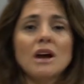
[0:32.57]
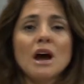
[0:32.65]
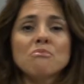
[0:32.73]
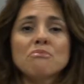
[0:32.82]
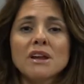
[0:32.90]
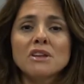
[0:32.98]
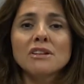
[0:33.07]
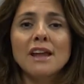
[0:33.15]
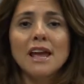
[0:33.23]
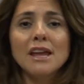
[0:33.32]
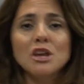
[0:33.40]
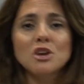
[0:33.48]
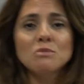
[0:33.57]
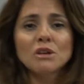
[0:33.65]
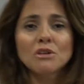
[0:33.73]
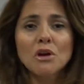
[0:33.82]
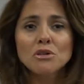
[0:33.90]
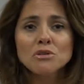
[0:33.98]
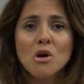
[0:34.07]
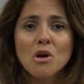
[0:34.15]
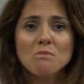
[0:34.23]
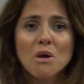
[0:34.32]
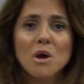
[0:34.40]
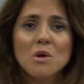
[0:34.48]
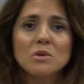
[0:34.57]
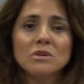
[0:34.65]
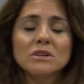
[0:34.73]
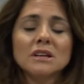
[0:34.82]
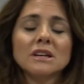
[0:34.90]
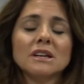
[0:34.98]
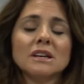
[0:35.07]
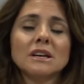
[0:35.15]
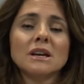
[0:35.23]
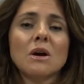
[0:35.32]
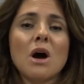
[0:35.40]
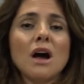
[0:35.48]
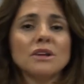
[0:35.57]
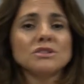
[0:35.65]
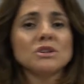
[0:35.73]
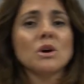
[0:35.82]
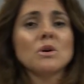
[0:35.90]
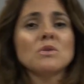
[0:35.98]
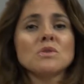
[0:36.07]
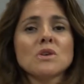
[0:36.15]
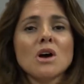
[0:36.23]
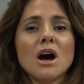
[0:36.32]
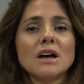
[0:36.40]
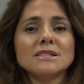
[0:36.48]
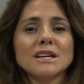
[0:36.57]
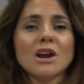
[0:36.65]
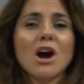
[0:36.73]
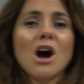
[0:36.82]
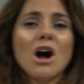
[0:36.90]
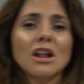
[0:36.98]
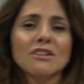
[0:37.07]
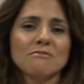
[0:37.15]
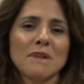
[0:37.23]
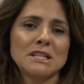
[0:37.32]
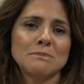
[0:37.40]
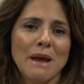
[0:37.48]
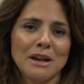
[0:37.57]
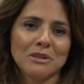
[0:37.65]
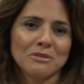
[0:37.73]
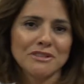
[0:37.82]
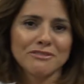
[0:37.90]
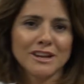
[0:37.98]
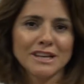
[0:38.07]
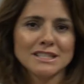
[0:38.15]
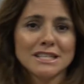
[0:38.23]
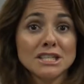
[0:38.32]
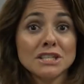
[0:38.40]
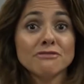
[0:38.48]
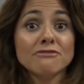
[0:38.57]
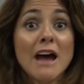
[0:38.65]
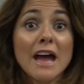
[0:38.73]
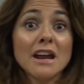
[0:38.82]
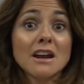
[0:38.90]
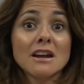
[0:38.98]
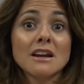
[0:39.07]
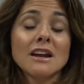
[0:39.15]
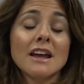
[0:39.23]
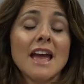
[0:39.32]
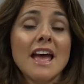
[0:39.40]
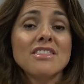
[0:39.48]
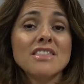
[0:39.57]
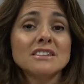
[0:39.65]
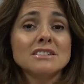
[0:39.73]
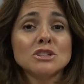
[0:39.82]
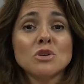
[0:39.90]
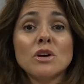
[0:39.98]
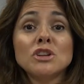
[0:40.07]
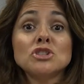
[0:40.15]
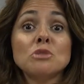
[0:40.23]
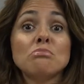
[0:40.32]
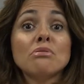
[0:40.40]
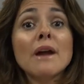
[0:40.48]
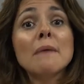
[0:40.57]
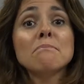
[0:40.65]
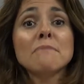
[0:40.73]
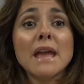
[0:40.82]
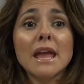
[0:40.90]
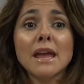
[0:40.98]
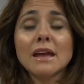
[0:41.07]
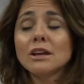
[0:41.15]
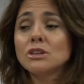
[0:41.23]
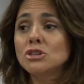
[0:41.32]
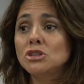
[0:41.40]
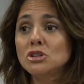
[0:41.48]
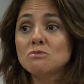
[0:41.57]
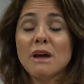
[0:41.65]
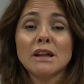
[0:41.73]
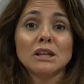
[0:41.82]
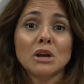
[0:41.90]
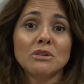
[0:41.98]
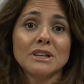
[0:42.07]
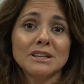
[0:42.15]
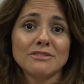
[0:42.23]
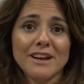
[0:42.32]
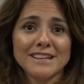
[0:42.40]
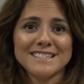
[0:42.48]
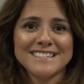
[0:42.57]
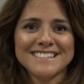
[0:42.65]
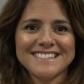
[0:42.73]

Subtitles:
upregulate human growth hormone, also causing all of my spinal reflexes to fire, and this is going to prep me to do my loading devices.